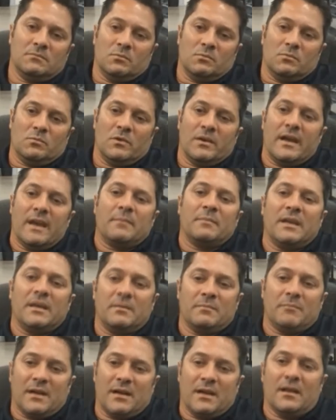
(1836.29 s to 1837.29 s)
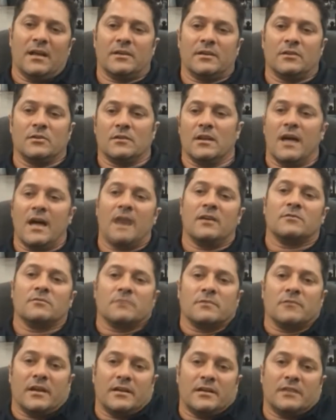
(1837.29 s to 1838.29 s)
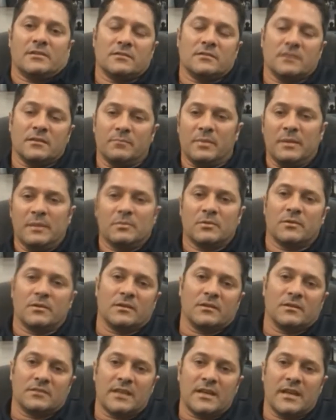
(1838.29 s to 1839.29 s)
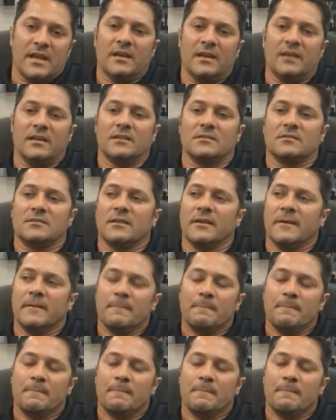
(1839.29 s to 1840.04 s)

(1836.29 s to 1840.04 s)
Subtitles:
what I mean by like your Loudon race, and people don't understand this.